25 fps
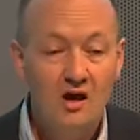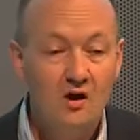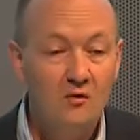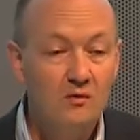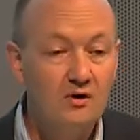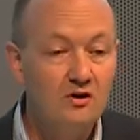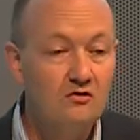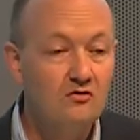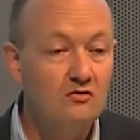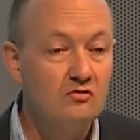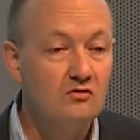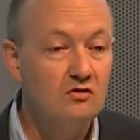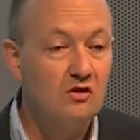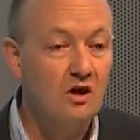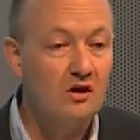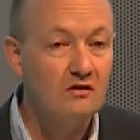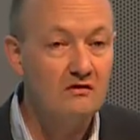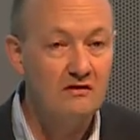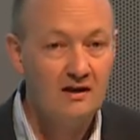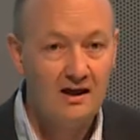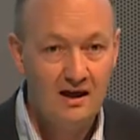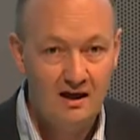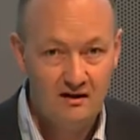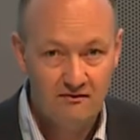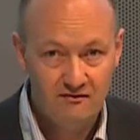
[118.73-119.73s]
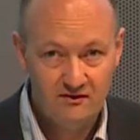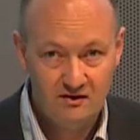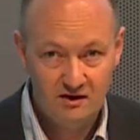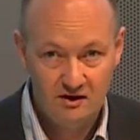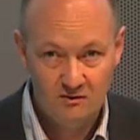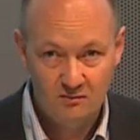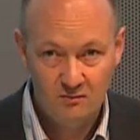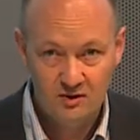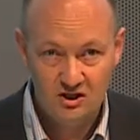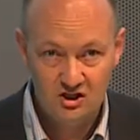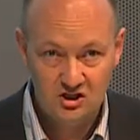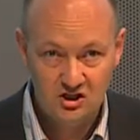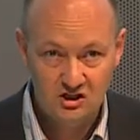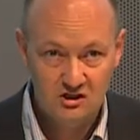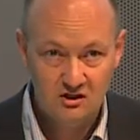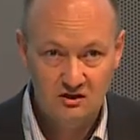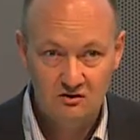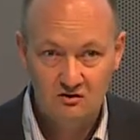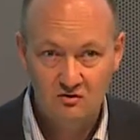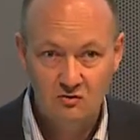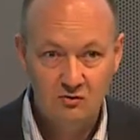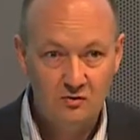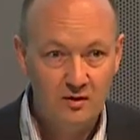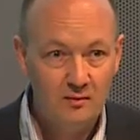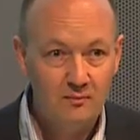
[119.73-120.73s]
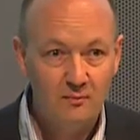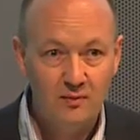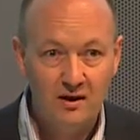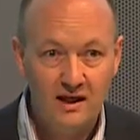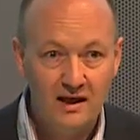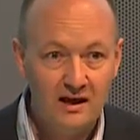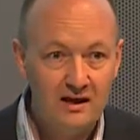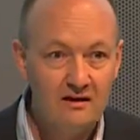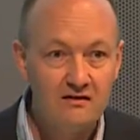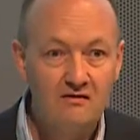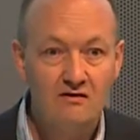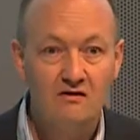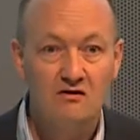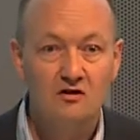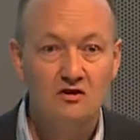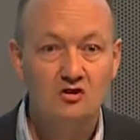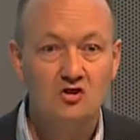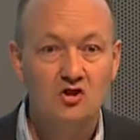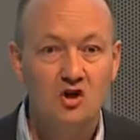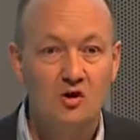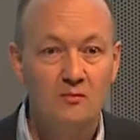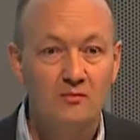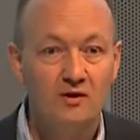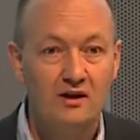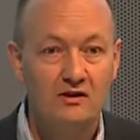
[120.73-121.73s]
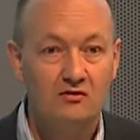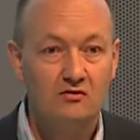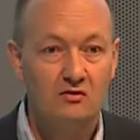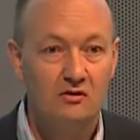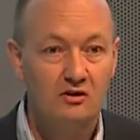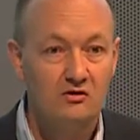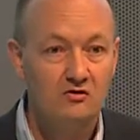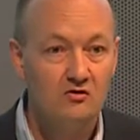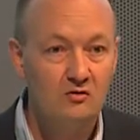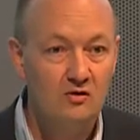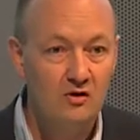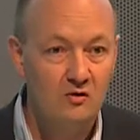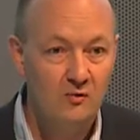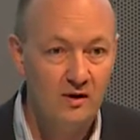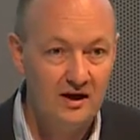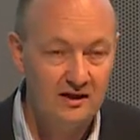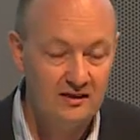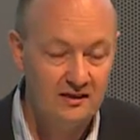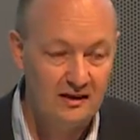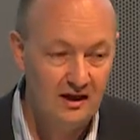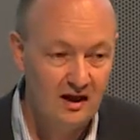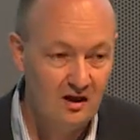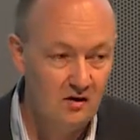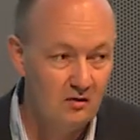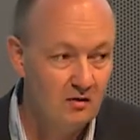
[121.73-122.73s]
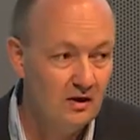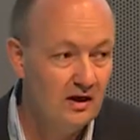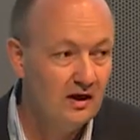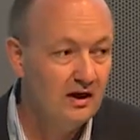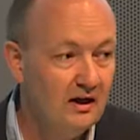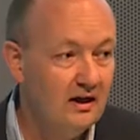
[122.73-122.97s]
We do not have the ambition to replace the job that you are doing right now.